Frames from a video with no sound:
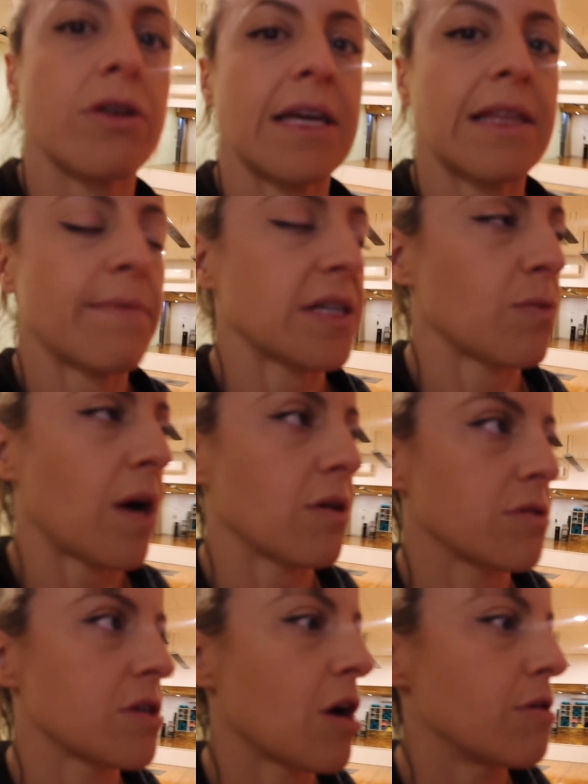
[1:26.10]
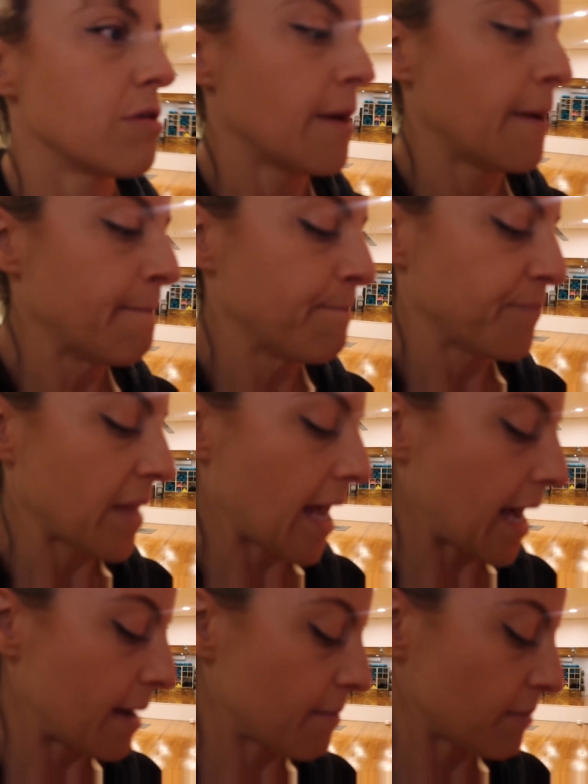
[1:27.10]
need them as well. So
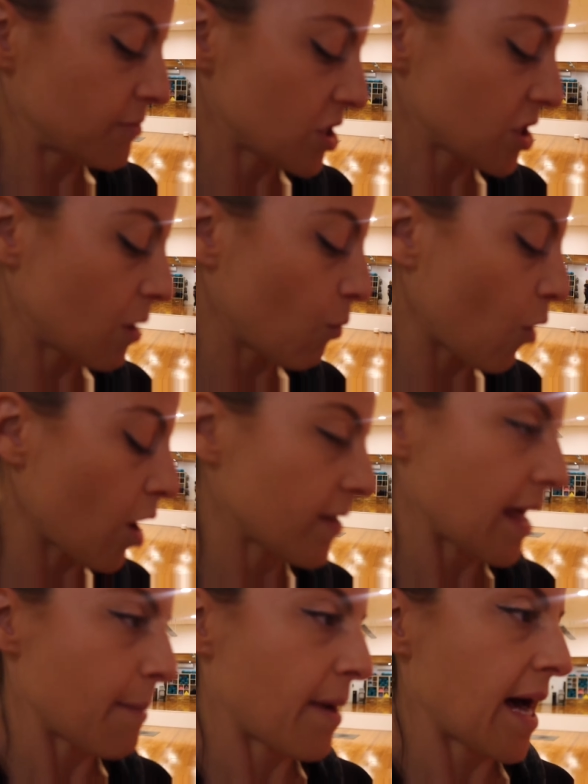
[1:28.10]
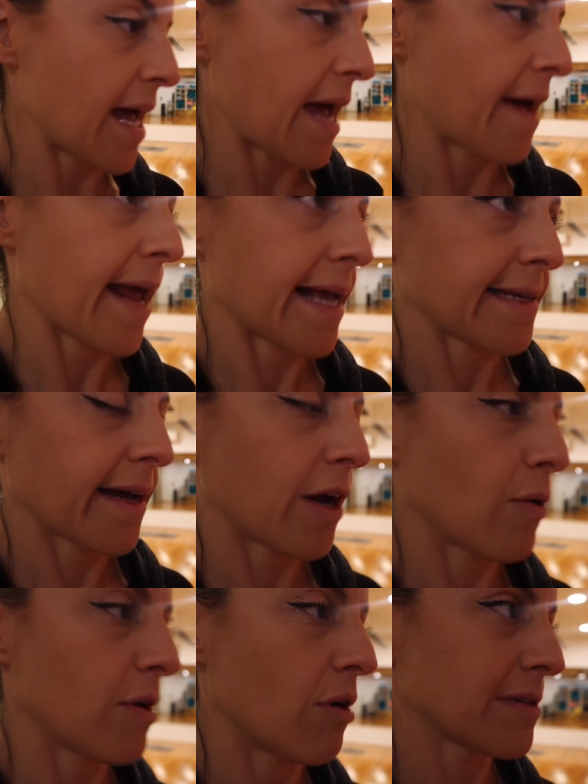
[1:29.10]
I'm just going to work that part out as I
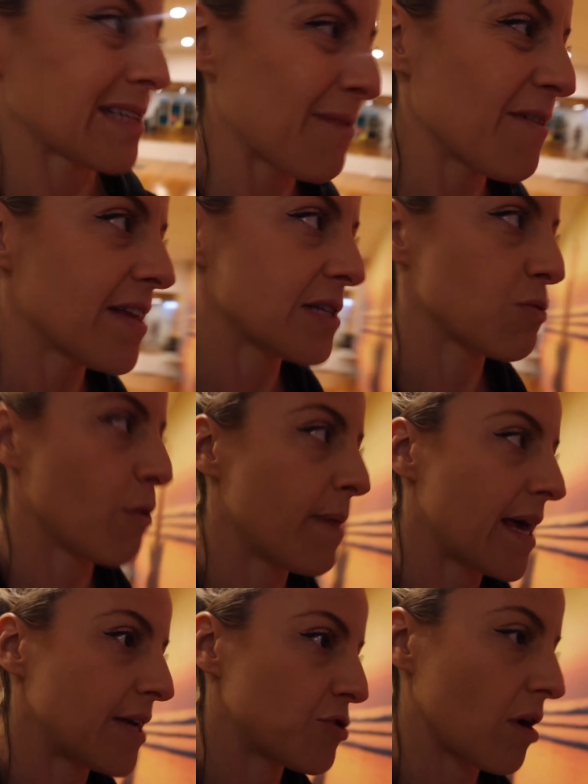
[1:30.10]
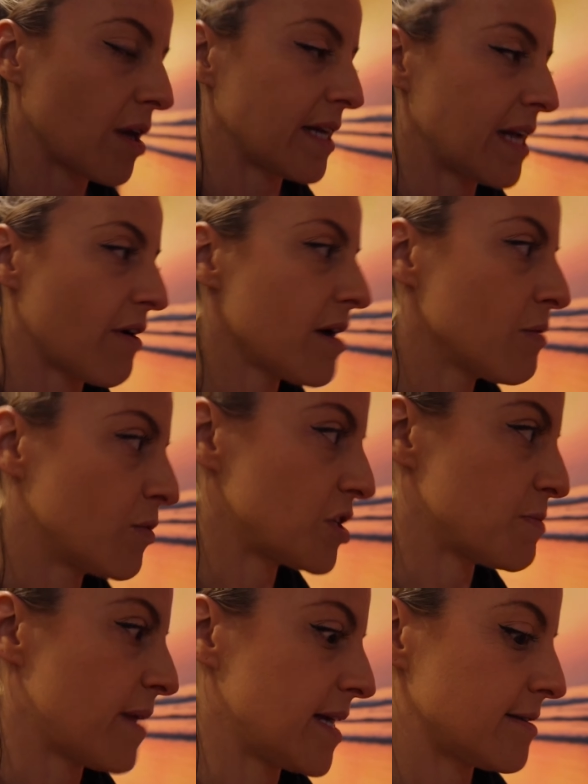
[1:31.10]
go along. Some of this will be trial and error,
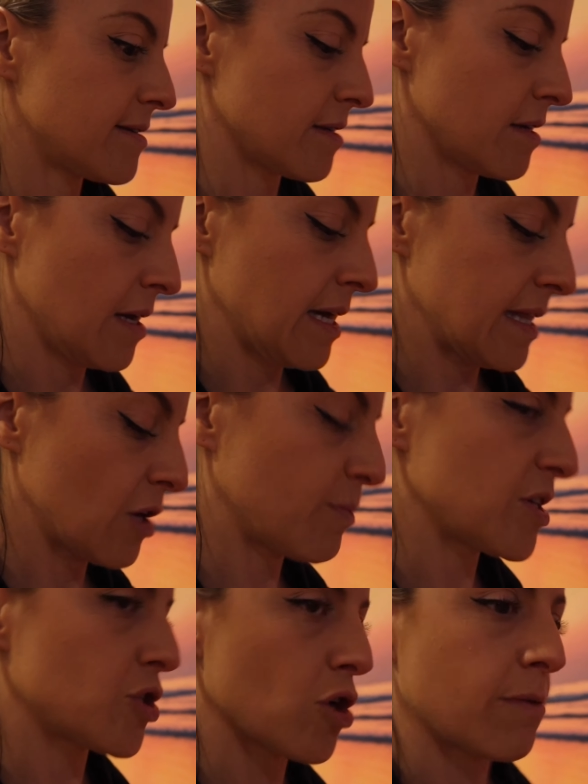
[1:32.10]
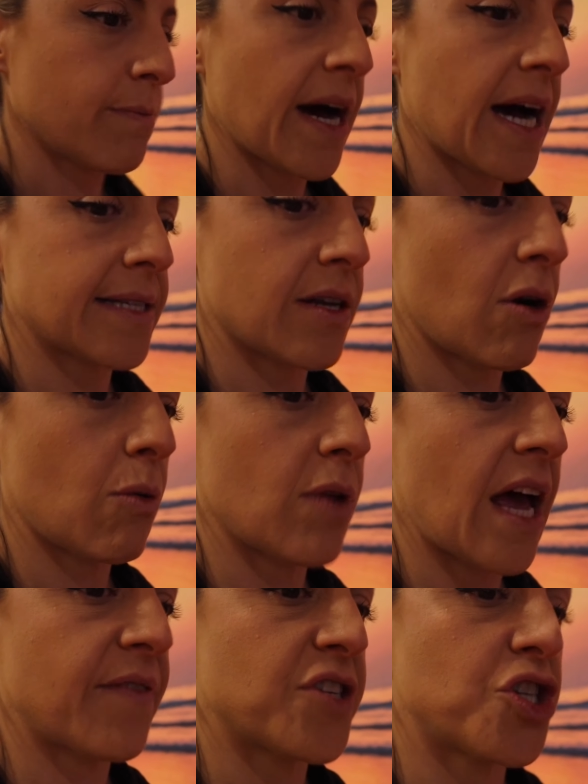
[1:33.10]
which means there'll be certain parts that I will
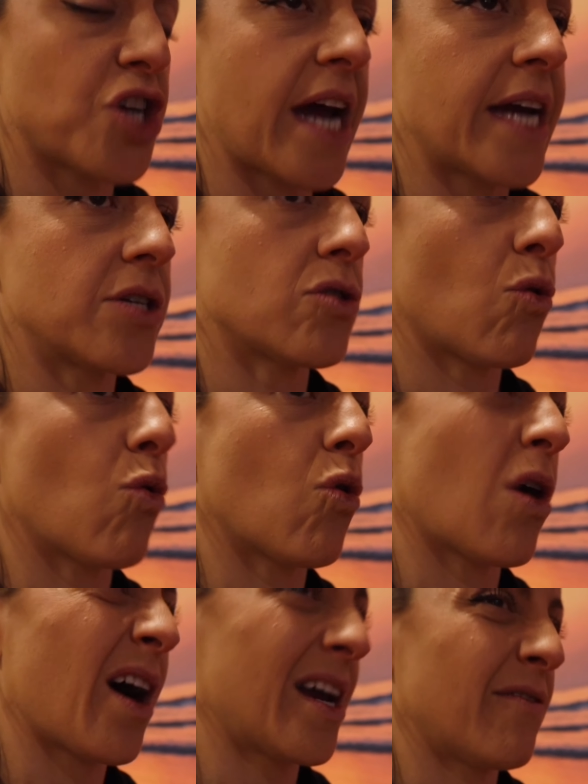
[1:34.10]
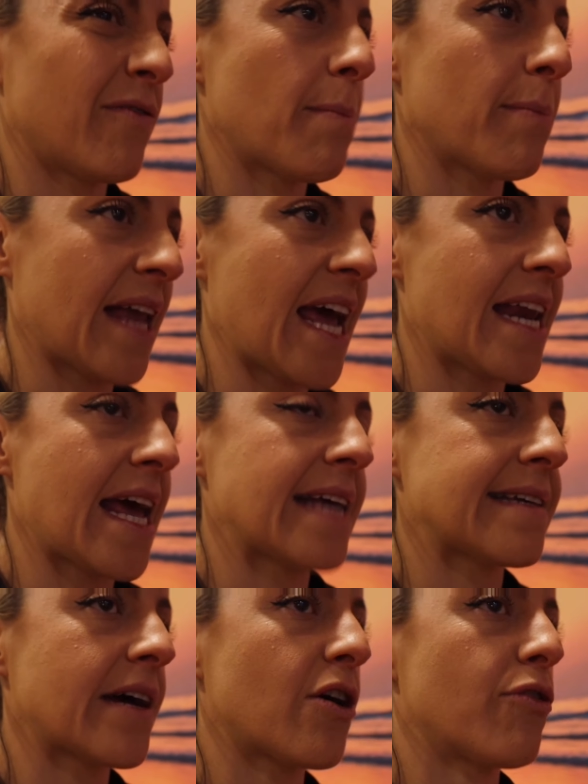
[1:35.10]
have to change or kind of plan
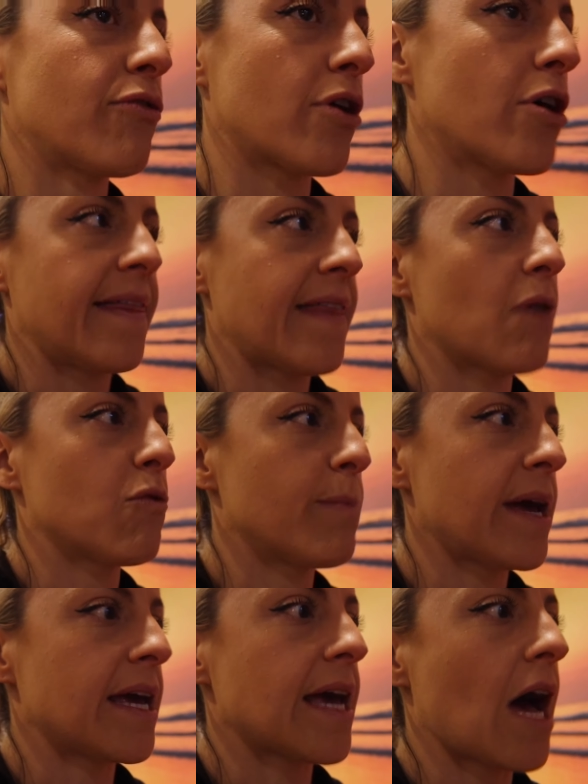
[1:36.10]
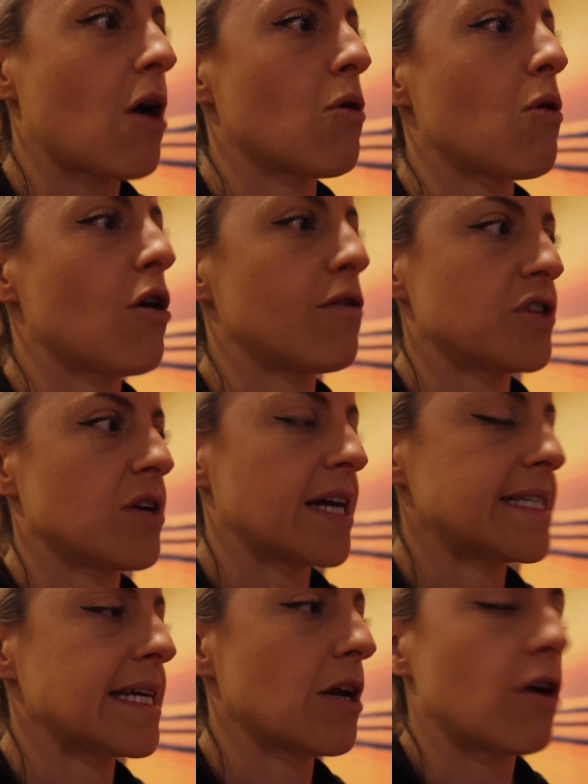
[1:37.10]
as I go through, and that will be how often I
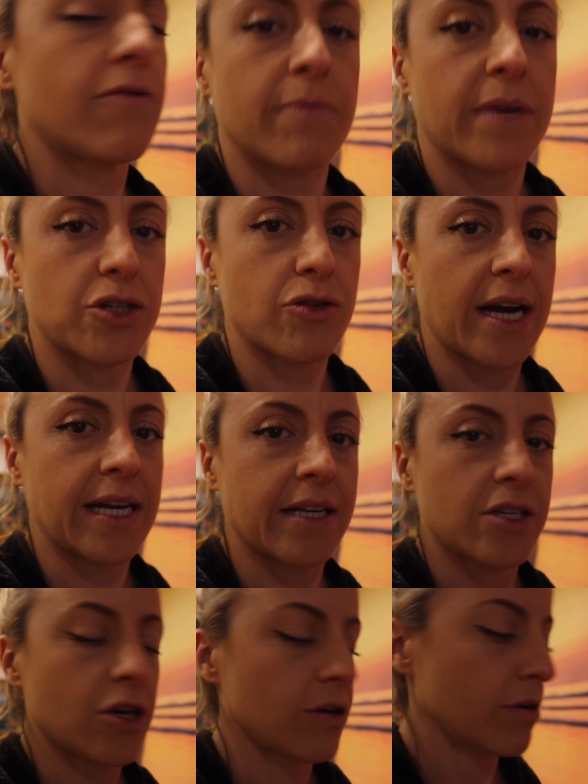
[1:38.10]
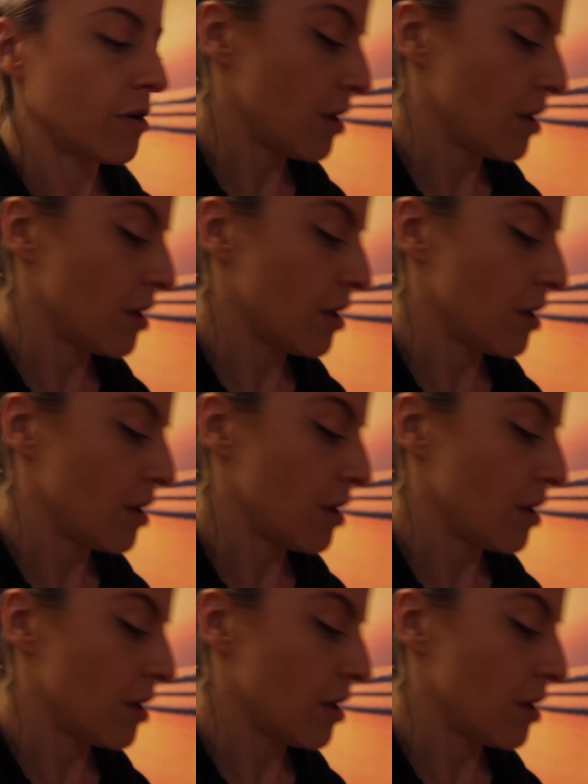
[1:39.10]
deload from my training too.